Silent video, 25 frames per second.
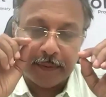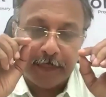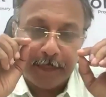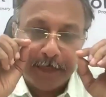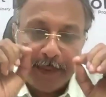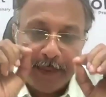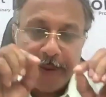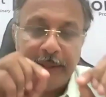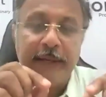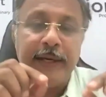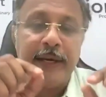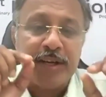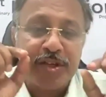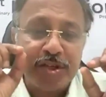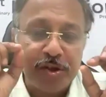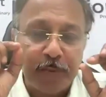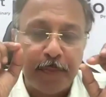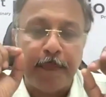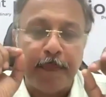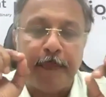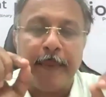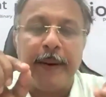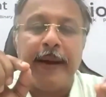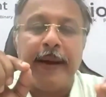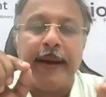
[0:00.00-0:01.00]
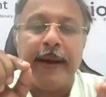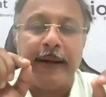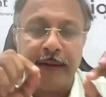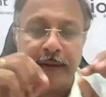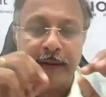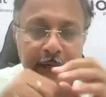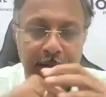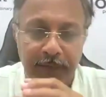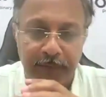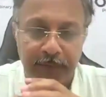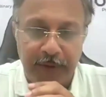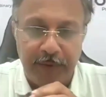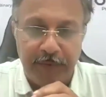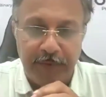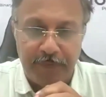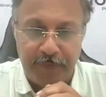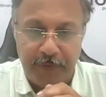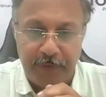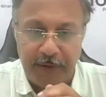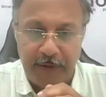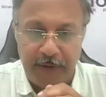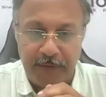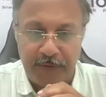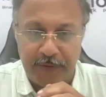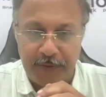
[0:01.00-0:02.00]
the biggest pain that we
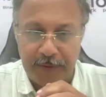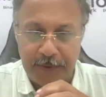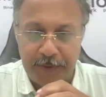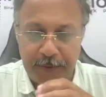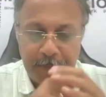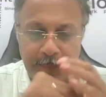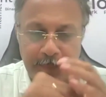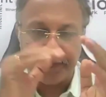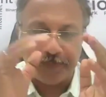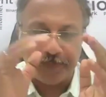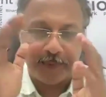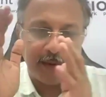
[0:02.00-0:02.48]
face is